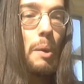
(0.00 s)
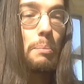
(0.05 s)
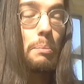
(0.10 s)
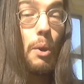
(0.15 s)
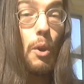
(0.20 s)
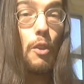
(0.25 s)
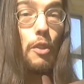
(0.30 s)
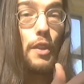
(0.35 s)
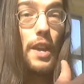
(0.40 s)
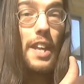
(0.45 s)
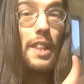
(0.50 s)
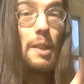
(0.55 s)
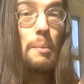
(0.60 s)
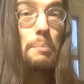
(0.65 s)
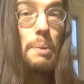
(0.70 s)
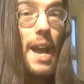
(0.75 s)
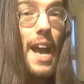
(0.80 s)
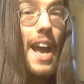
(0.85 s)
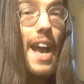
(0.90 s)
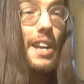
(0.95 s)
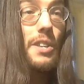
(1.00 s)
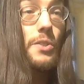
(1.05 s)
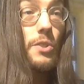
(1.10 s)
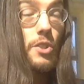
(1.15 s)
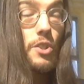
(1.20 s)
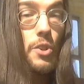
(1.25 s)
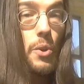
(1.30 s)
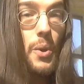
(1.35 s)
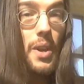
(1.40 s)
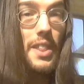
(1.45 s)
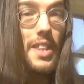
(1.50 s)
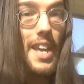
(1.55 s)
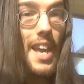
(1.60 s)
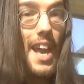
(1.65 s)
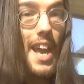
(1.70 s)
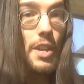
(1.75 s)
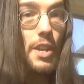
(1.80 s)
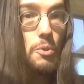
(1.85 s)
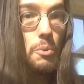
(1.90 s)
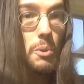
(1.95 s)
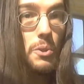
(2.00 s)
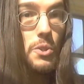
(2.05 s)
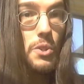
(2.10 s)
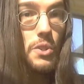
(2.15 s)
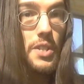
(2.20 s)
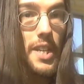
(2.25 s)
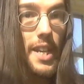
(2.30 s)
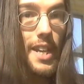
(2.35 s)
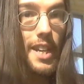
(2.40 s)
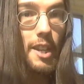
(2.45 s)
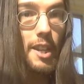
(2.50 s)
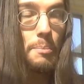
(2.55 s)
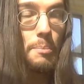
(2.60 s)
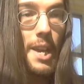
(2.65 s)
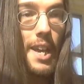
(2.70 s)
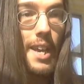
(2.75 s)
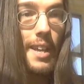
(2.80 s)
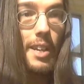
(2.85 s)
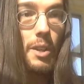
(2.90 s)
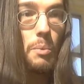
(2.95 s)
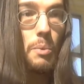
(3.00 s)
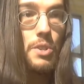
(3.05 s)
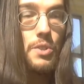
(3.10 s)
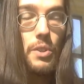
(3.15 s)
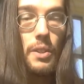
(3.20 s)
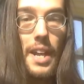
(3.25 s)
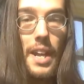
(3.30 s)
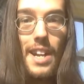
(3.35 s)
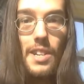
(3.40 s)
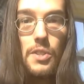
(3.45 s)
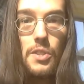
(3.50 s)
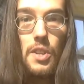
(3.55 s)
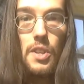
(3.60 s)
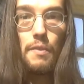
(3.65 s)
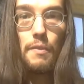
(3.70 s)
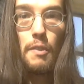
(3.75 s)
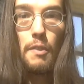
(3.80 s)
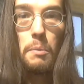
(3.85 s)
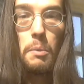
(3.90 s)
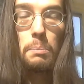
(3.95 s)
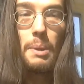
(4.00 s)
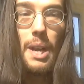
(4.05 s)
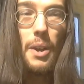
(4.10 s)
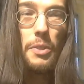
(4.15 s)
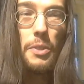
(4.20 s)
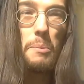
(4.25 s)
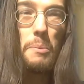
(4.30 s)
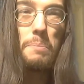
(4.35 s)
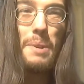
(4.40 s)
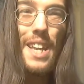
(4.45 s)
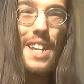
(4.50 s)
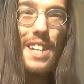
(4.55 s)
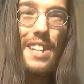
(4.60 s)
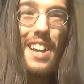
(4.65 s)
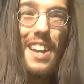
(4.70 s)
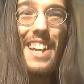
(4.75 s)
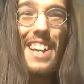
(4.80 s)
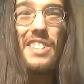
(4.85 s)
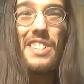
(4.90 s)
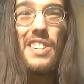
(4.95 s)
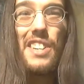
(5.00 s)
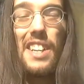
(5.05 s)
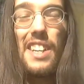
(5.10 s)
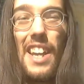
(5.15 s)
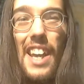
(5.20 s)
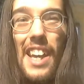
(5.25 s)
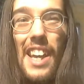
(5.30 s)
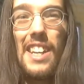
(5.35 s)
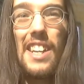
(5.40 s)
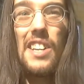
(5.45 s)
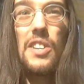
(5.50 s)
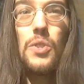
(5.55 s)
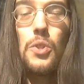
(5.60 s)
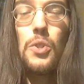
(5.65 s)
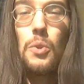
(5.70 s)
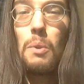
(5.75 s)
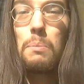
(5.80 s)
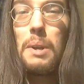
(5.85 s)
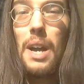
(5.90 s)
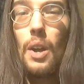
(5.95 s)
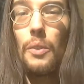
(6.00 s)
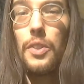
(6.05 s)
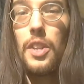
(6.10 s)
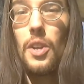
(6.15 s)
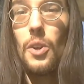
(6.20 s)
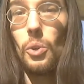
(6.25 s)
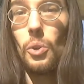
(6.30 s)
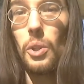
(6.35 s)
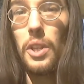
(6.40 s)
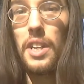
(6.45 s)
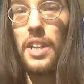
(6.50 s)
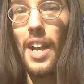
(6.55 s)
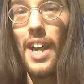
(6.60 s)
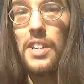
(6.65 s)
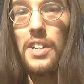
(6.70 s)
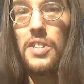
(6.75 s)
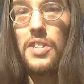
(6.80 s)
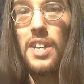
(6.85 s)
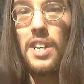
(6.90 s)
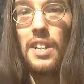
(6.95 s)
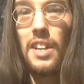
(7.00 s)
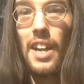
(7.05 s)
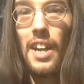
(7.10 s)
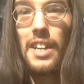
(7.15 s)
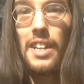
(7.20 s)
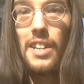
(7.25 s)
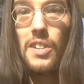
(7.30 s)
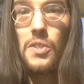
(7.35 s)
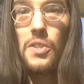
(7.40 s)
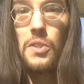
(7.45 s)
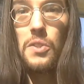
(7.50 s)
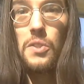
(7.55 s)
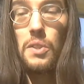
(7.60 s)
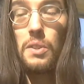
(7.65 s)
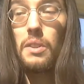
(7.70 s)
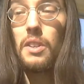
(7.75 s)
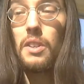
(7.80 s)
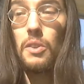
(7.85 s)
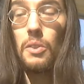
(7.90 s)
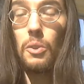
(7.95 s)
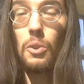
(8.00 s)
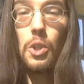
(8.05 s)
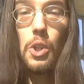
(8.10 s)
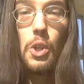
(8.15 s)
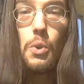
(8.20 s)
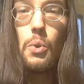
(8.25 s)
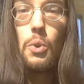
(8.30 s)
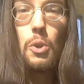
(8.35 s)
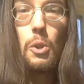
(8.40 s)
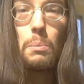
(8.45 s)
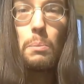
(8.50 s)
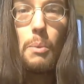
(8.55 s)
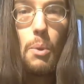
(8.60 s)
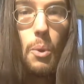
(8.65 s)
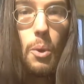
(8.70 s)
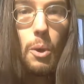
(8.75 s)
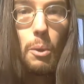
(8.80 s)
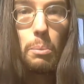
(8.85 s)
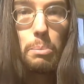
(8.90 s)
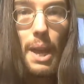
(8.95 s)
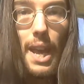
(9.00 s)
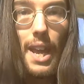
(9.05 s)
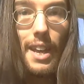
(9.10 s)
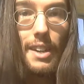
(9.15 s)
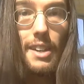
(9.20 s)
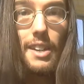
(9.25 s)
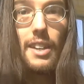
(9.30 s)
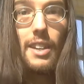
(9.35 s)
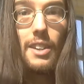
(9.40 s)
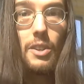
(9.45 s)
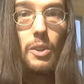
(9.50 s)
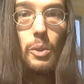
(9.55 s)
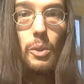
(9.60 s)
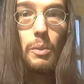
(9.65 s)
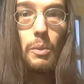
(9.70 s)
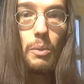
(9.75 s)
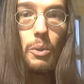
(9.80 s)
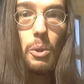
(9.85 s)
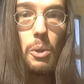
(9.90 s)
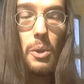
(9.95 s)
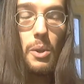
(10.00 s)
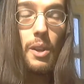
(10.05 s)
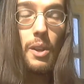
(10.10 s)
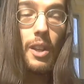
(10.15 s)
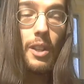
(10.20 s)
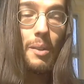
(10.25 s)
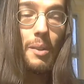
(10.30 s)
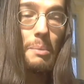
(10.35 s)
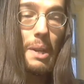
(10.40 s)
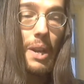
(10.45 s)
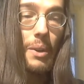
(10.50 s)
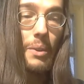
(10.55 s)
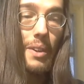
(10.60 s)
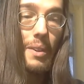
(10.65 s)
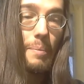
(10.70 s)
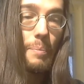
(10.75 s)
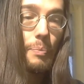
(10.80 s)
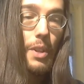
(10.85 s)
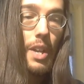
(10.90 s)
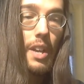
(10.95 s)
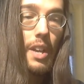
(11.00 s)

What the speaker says: Both in the past, during the actual satanic panic, which lasted from about the mid-1980s to about the early 1990s, it's a Google moral panic and you'll learn all about it.